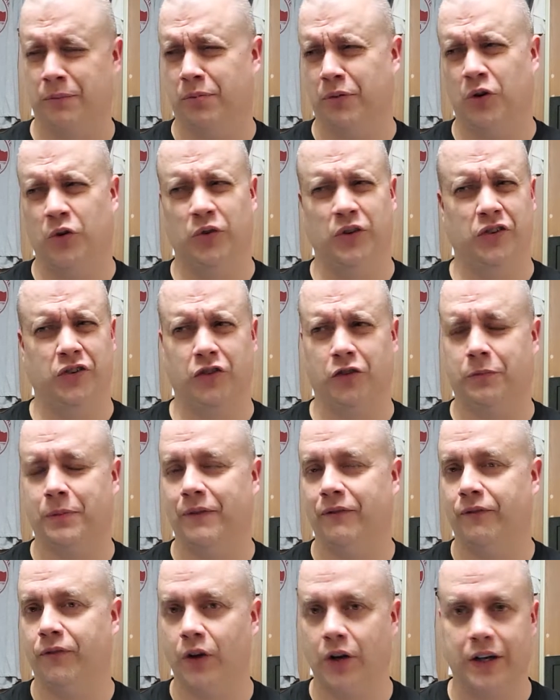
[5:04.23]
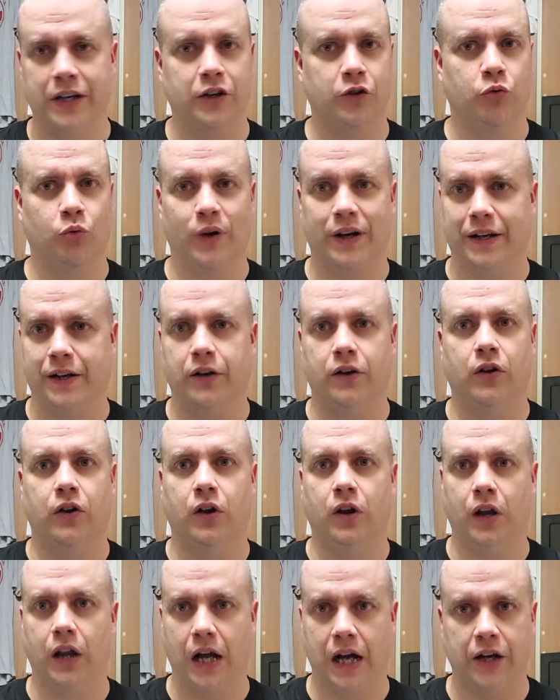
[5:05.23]
Brody's just been fucking great in a
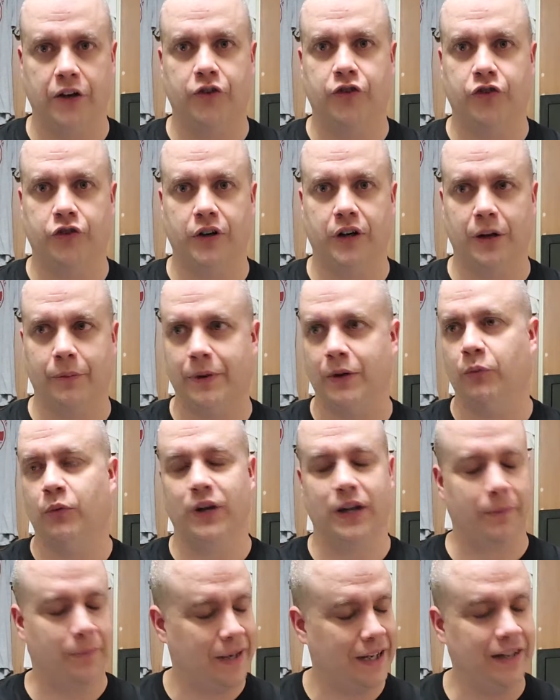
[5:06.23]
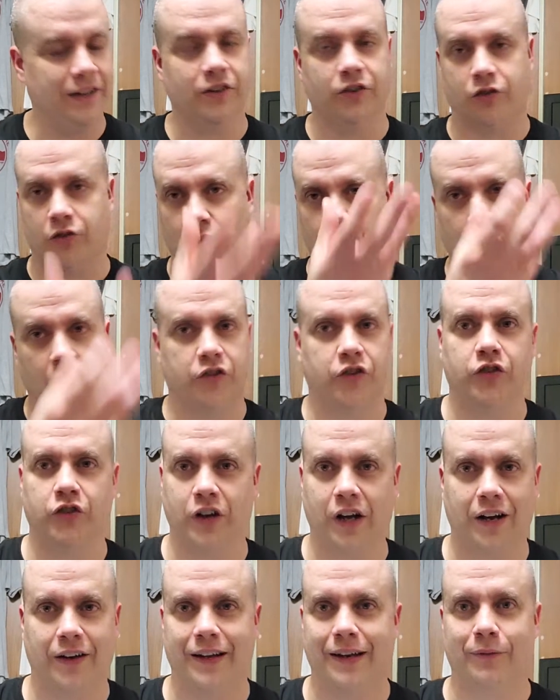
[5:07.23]
lot of shit. I mean, when the pianist launches
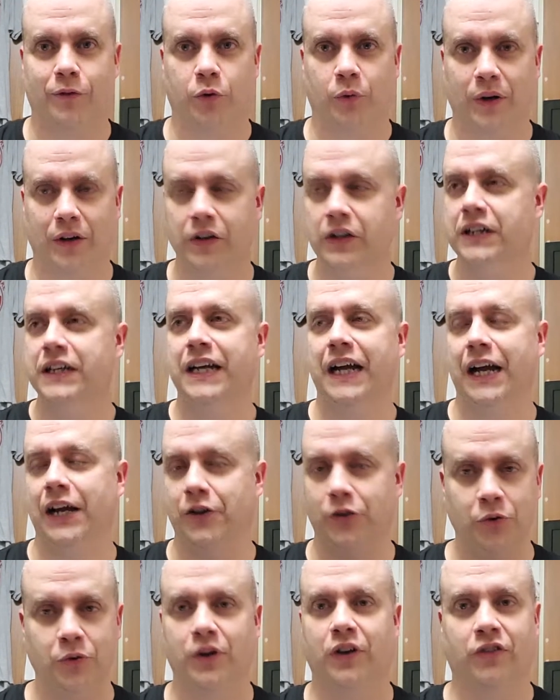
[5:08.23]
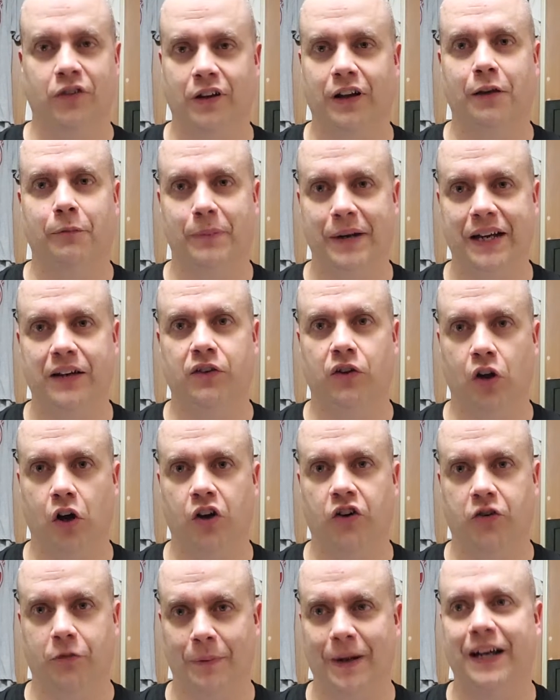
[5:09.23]
goddamn career, and who doesn't love being
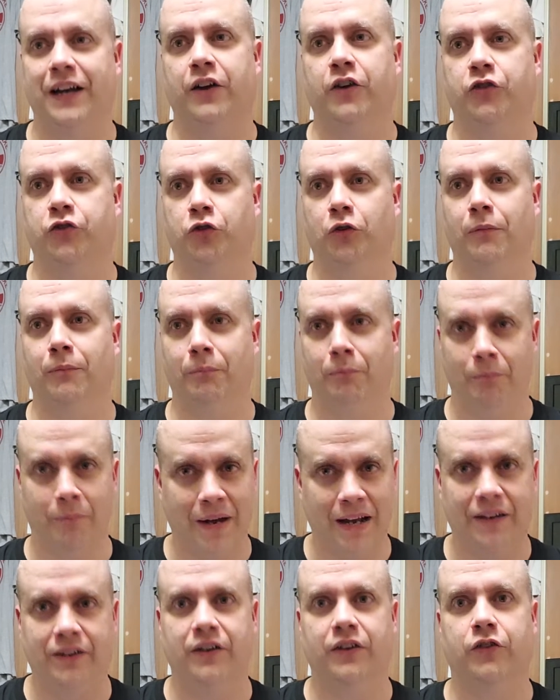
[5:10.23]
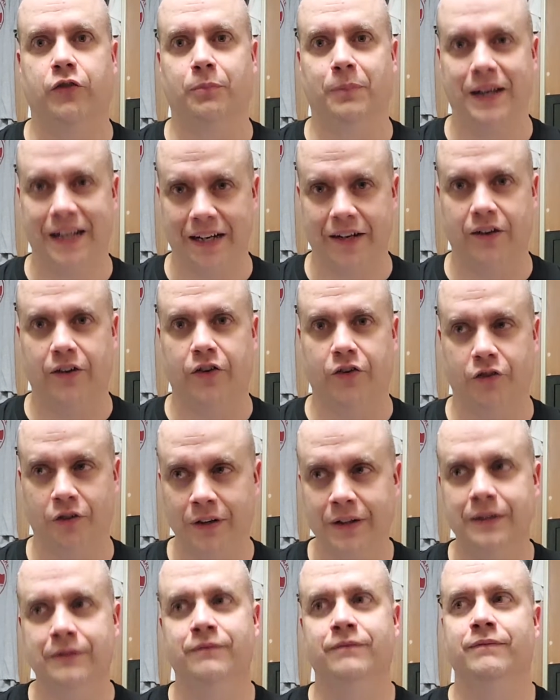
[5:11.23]
launched by a tremendous pianist?
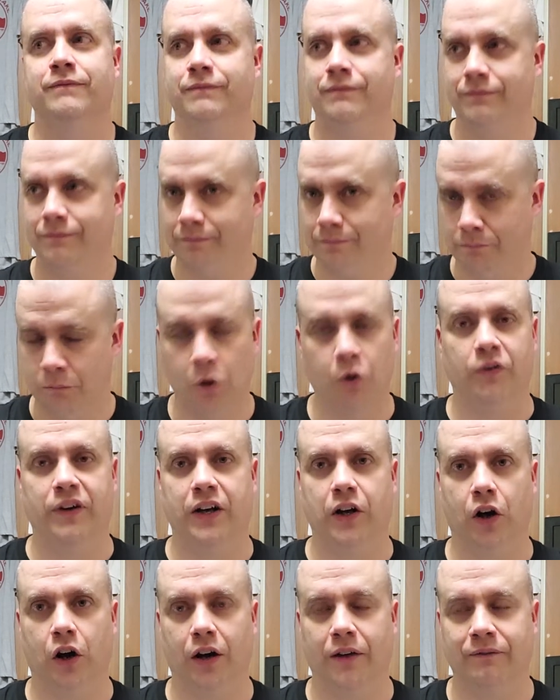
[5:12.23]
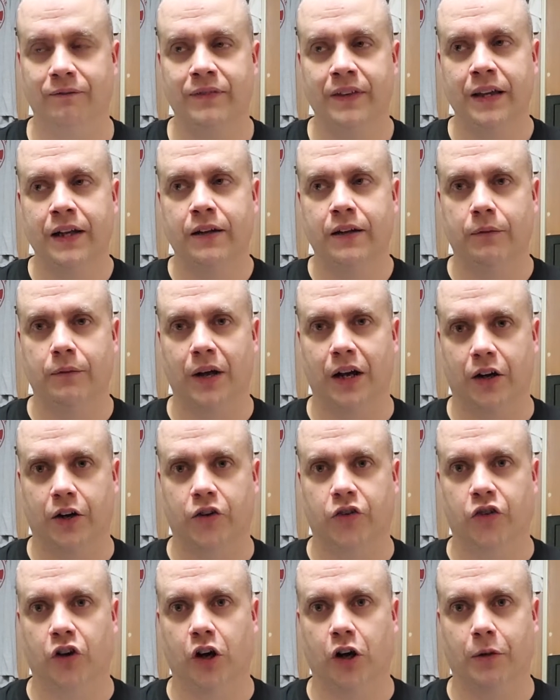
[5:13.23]
Moving on, not going
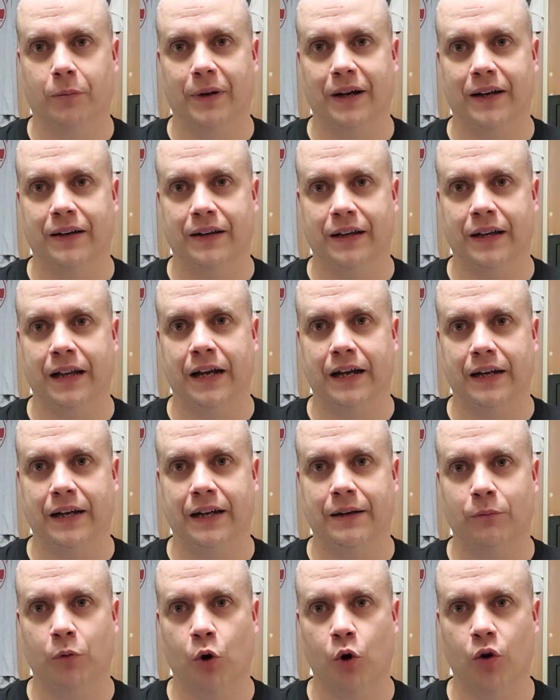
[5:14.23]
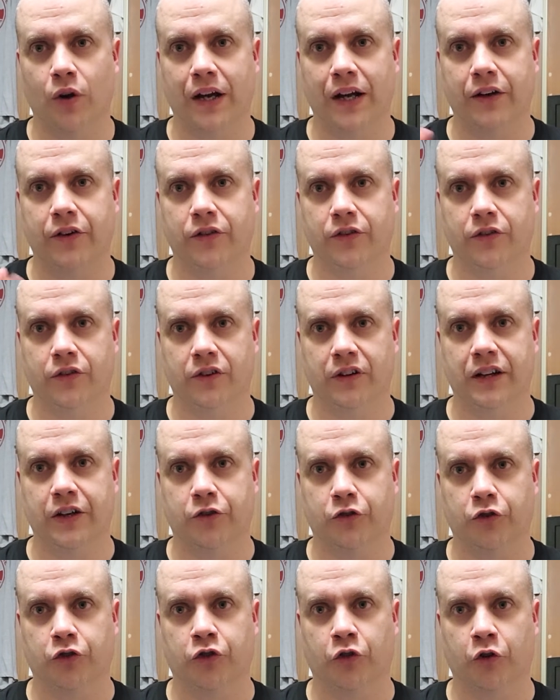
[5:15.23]
to talk about that anymore, and delete
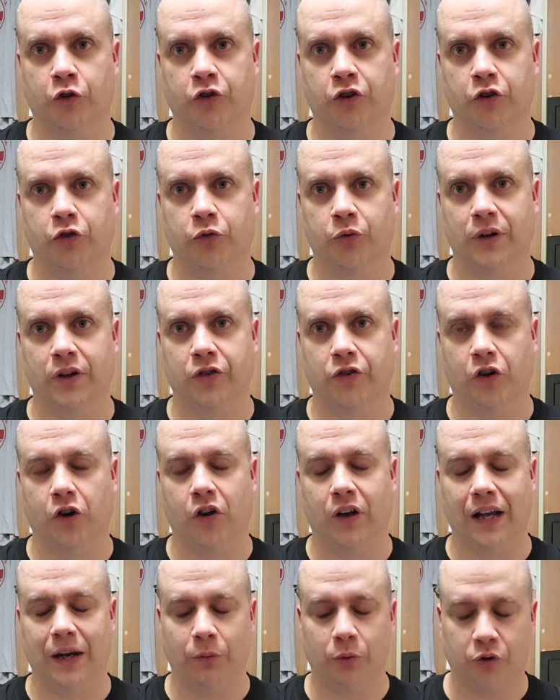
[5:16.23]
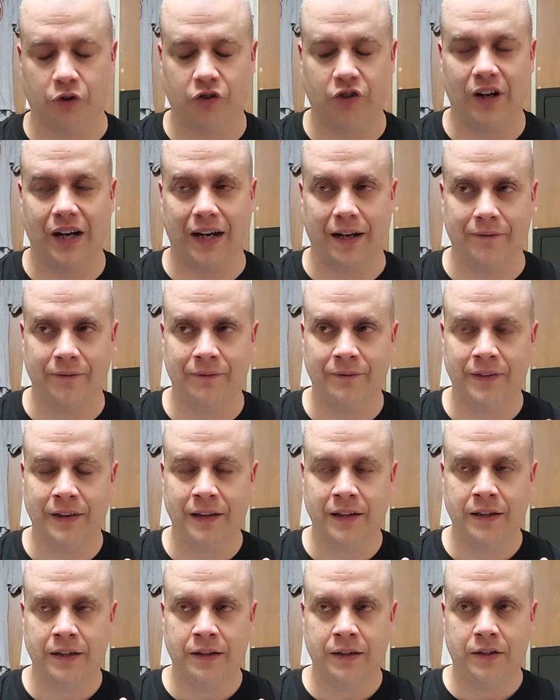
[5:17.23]
your search history is all I will say.
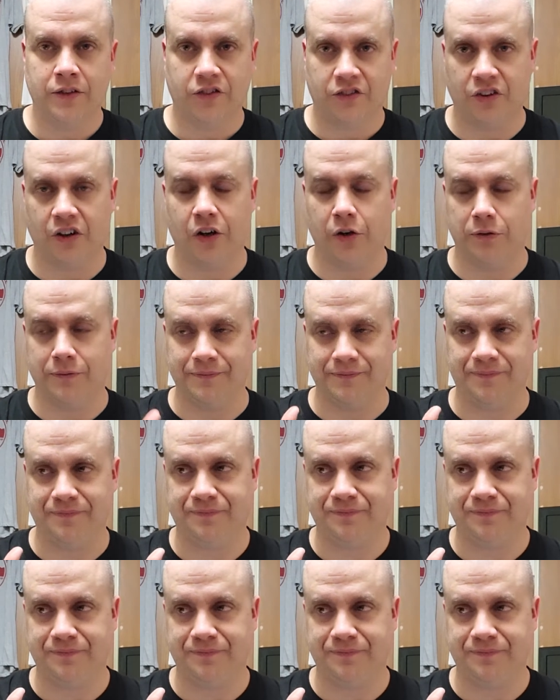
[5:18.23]
So,